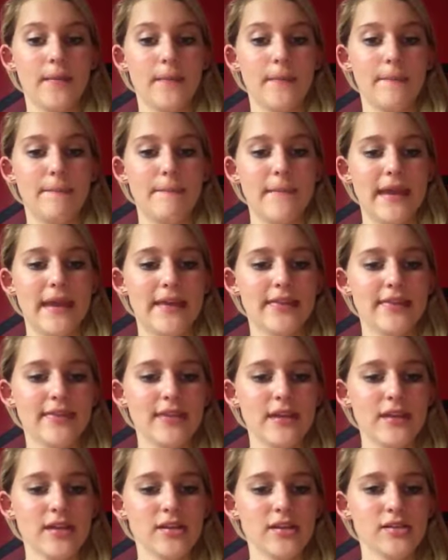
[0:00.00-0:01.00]
man
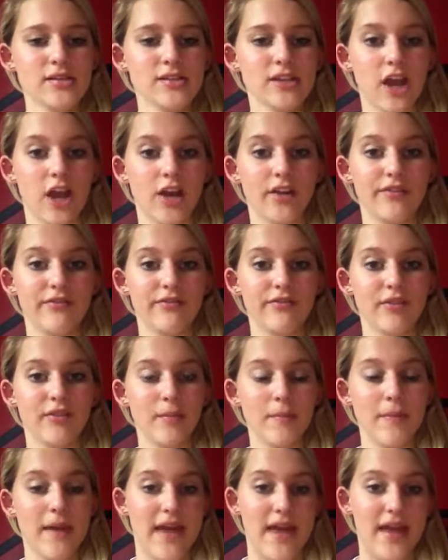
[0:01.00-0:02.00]
things are for
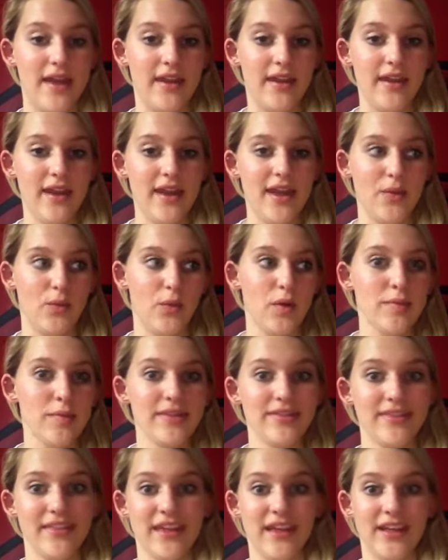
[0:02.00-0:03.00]
men and woman
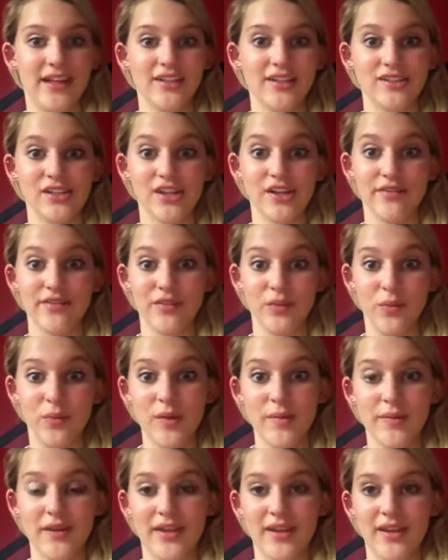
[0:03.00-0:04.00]
things are for
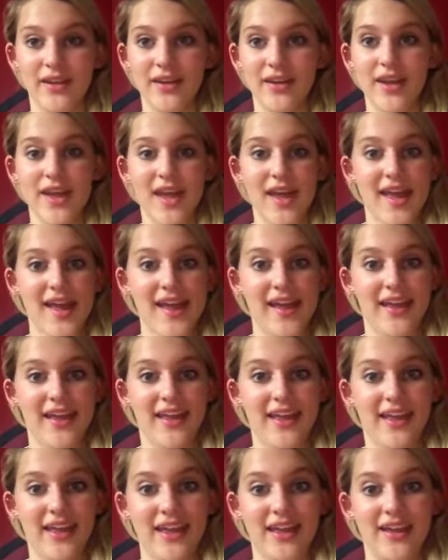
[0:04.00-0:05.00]
women,
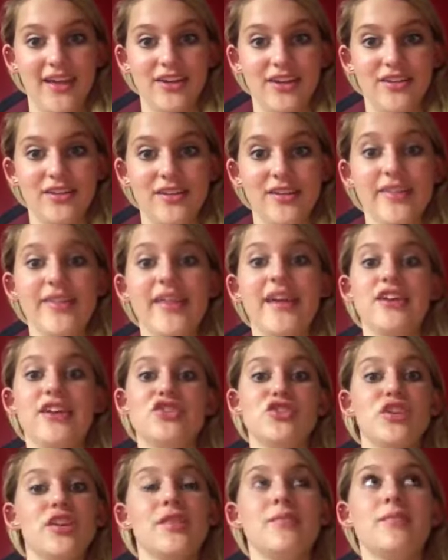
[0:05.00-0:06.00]
and they
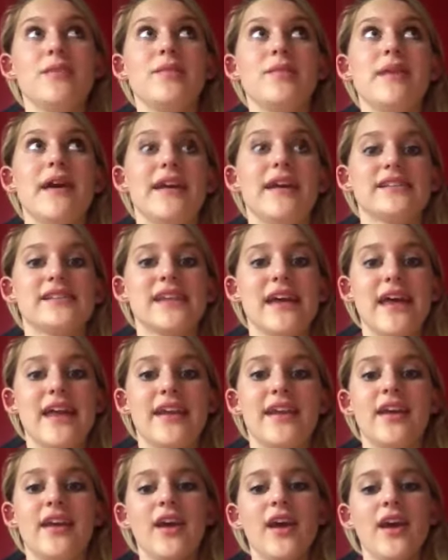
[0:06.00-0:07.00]
shouldn't be mixed.
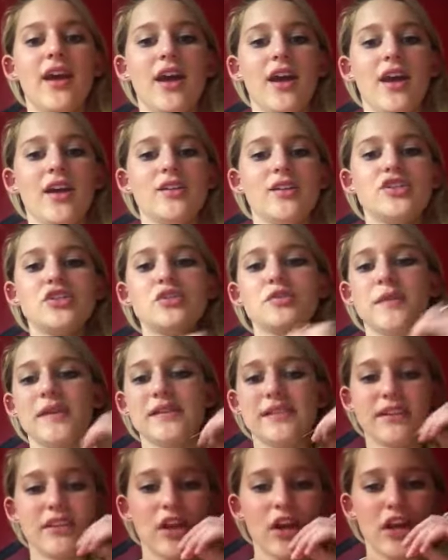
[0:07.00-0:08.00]
And she was
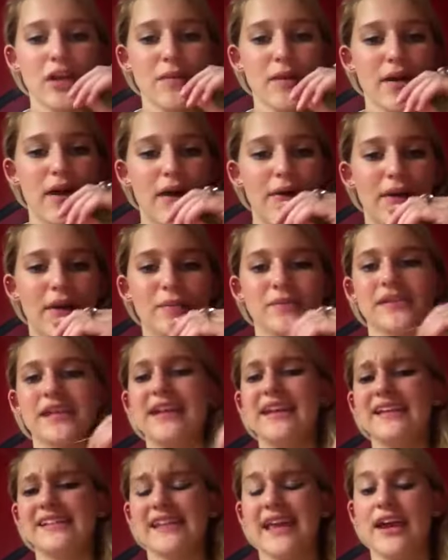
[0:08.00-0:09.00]
basically talking about how he was
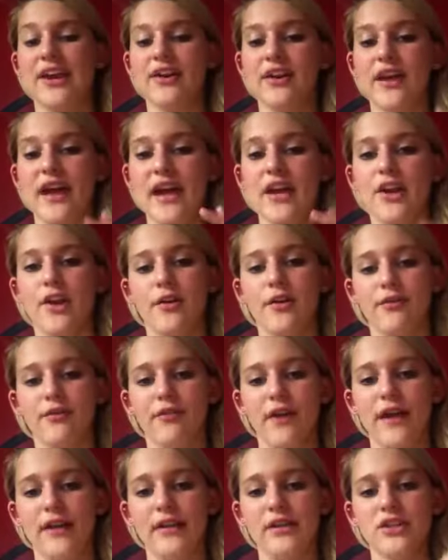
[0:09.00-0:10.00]
getting his hair dyed. Her
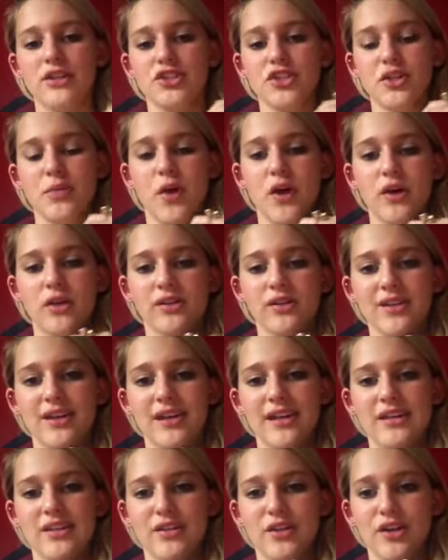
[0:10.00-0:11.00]
friend, she walked
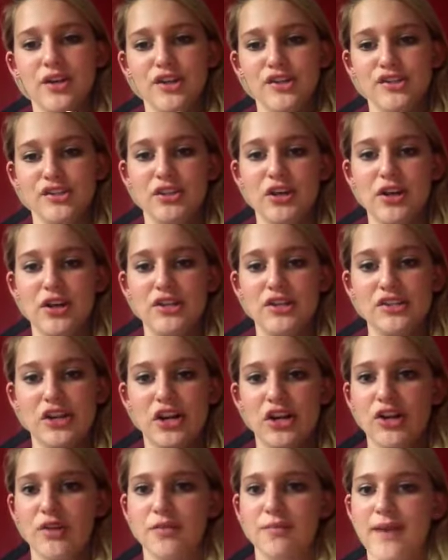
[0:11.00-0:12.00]
into her salon and
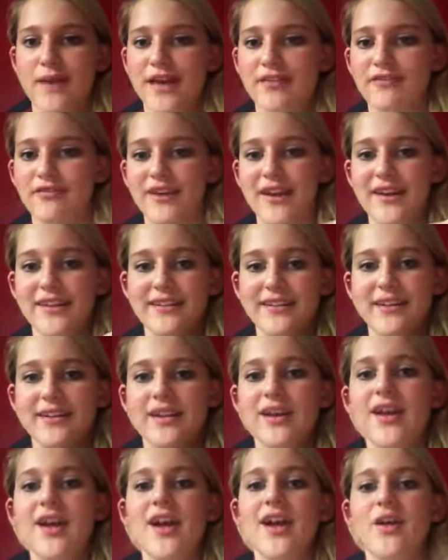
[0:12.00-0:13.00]
saw her man friend and
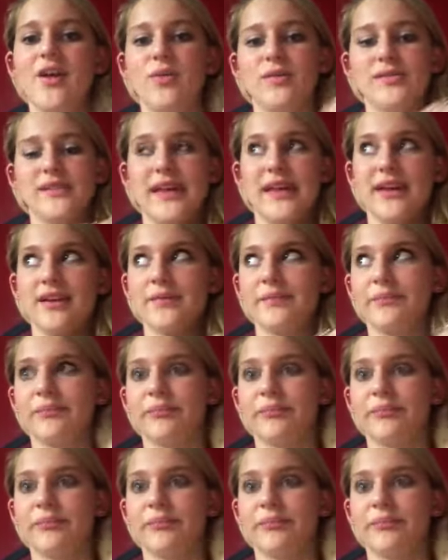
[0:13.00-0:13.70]
was like,